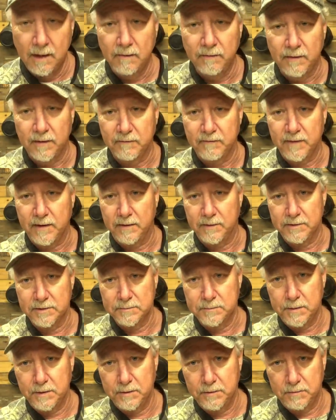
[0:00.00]
They found this
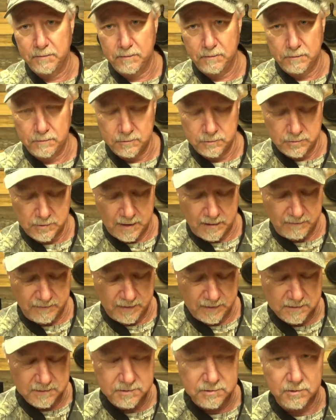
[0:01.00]
boat
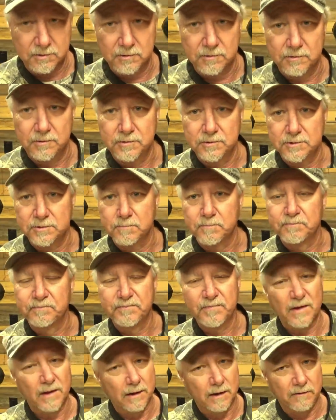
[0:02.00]
driving in circles,
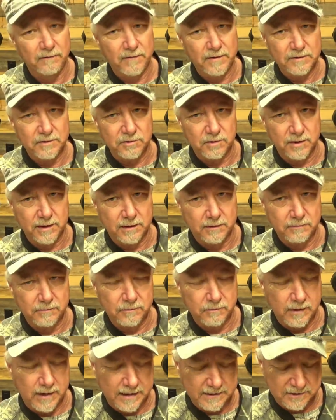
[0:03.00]
eventually
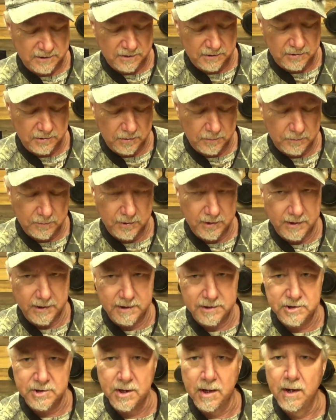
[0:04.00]
crashed into a
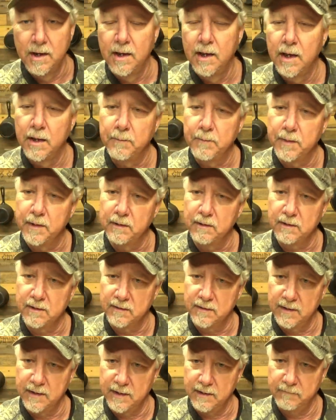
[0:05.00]
bridge. Been
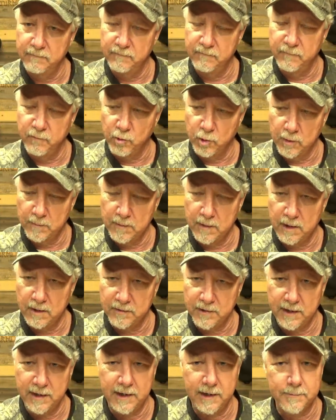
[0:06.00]
looking for him all
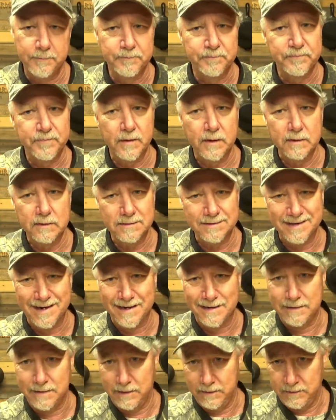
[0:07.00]
day. He's
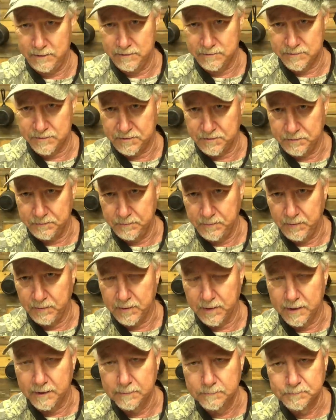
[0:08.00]
19 years old,
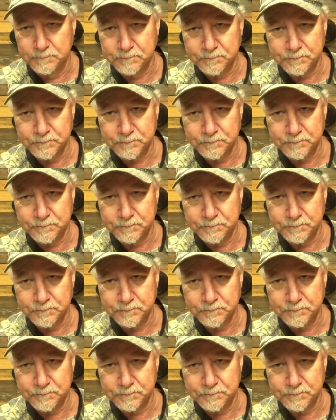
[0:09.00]
okay?